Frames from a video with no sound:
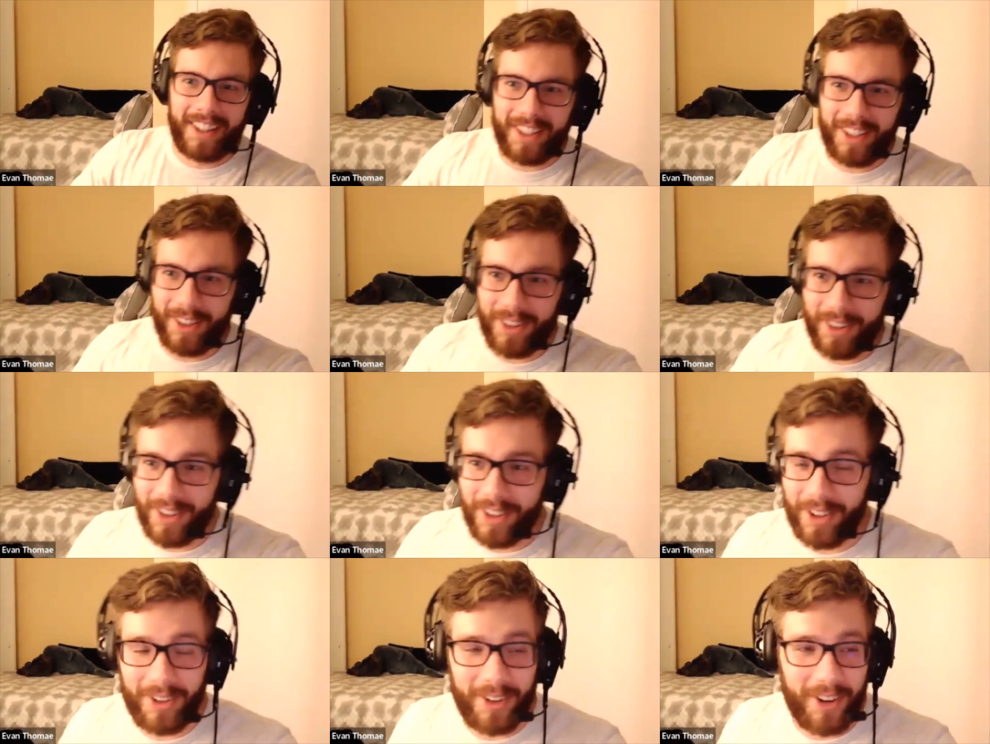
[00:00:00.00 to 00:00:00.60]

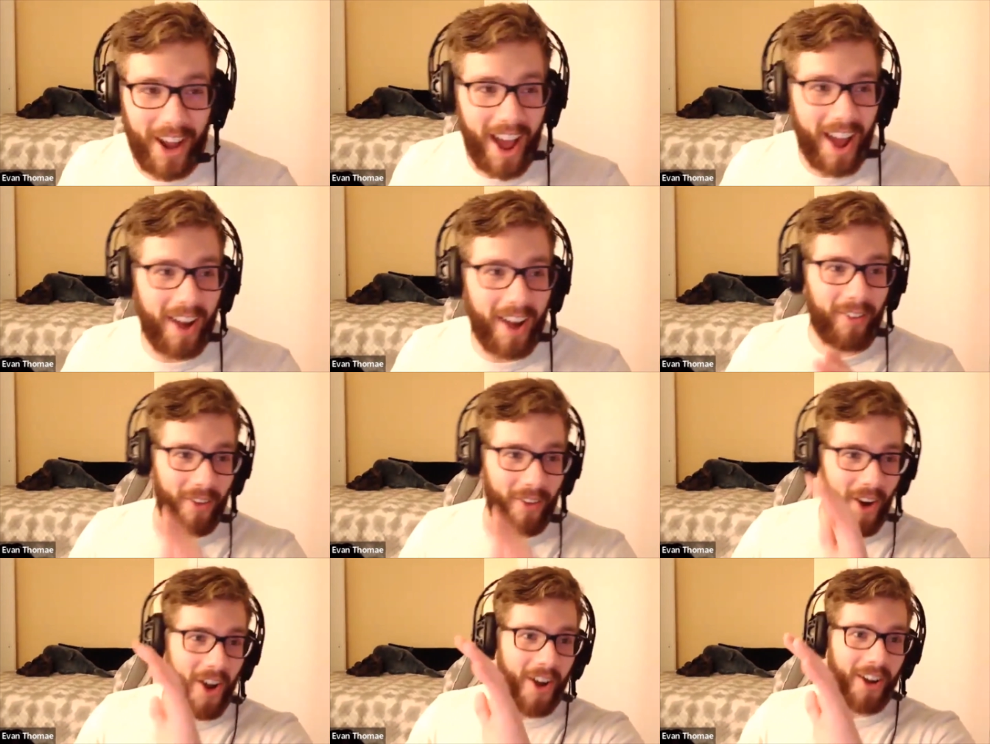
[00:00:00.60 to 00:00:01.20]
You're
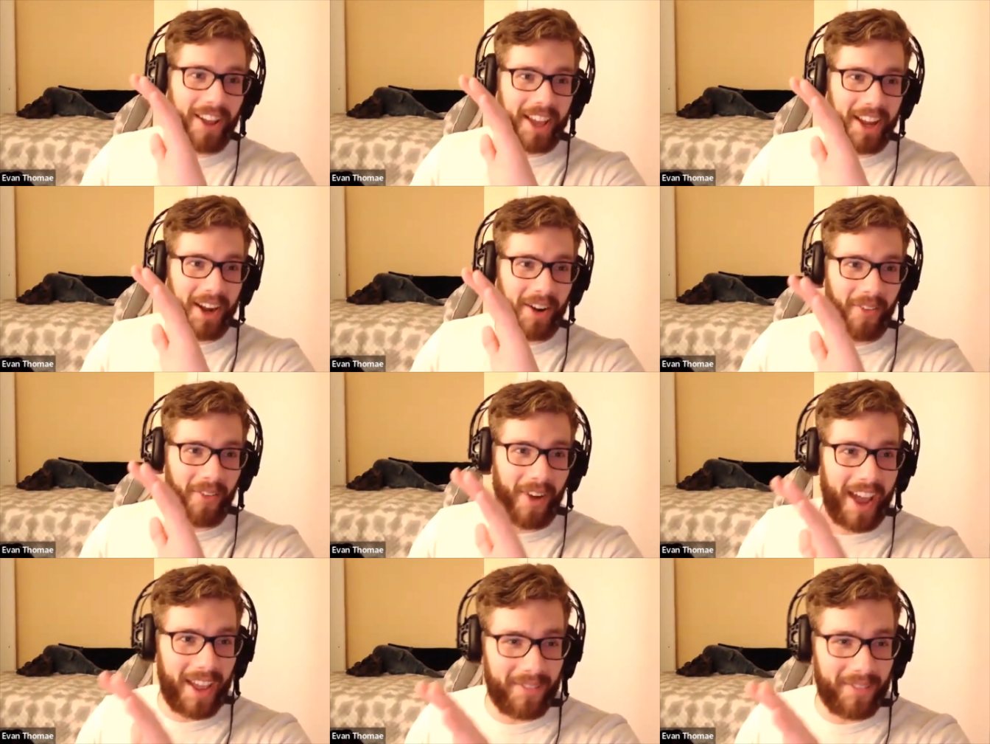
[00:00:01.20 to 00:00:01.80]
not wrong in
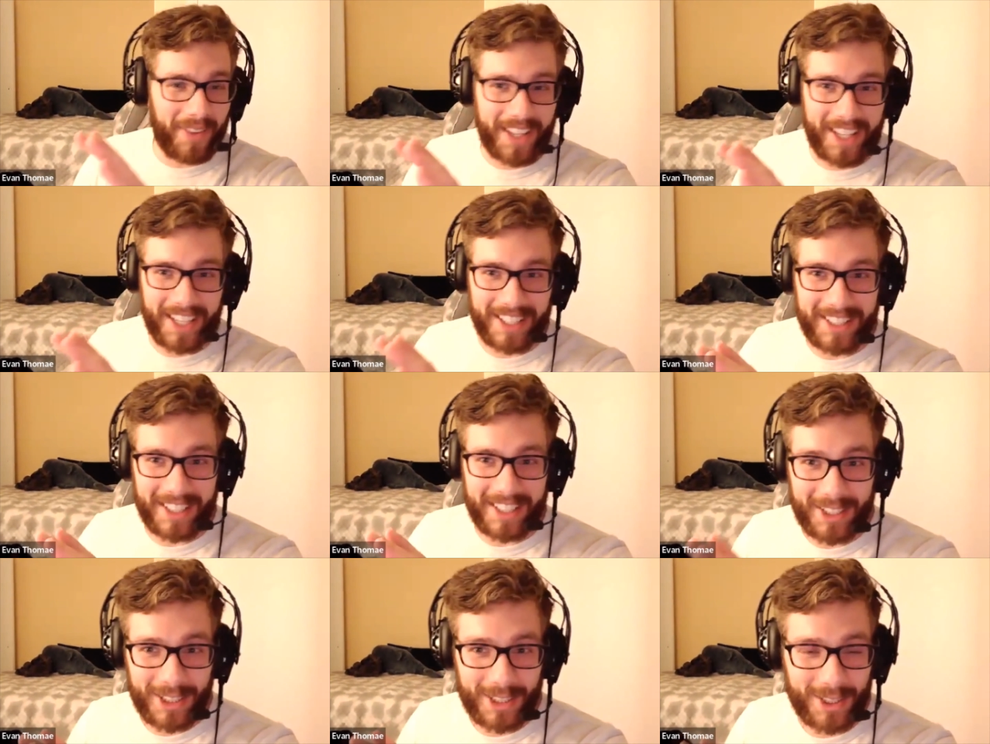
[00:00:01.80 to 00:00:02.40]
a way,
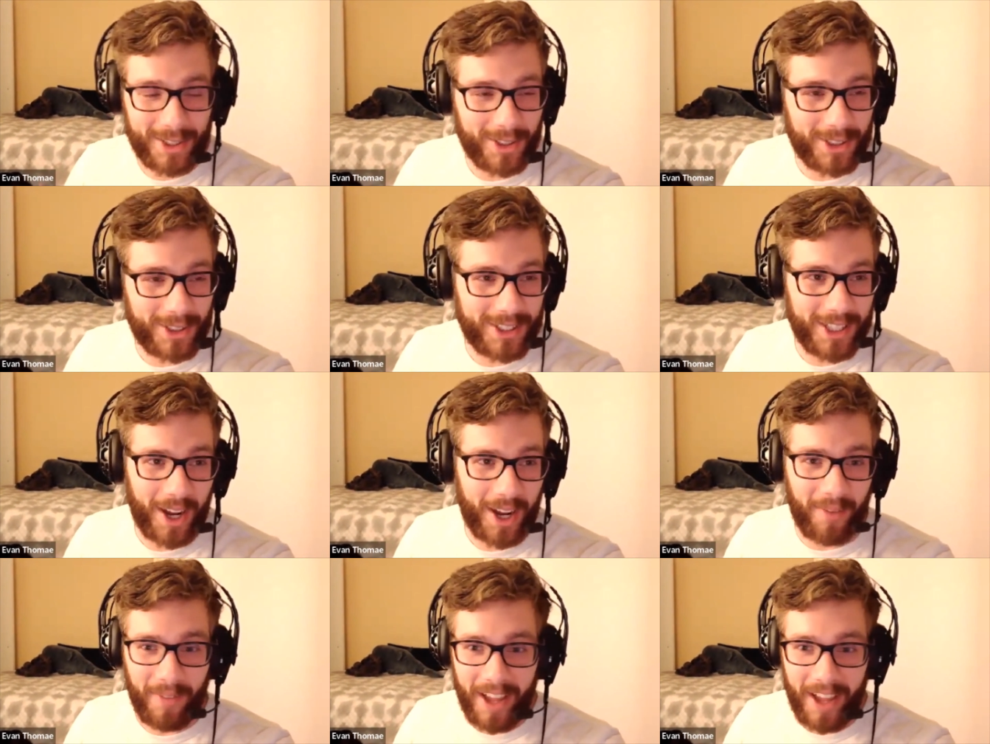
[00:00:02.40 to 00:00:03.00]
because I just looked
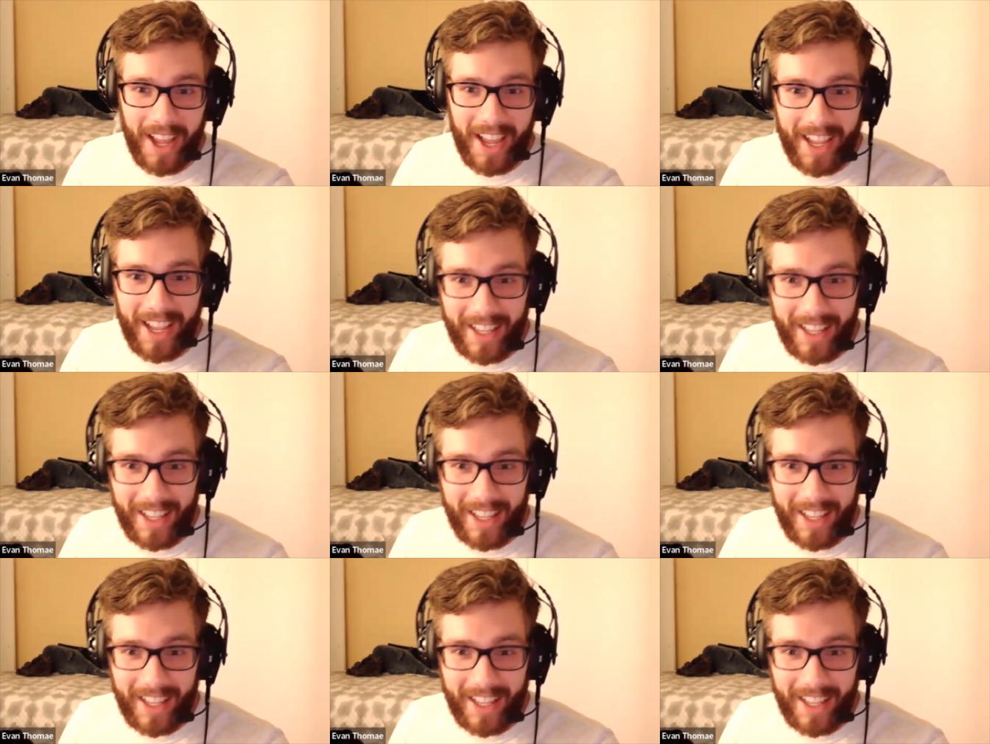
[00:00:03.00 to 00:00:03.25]
it up.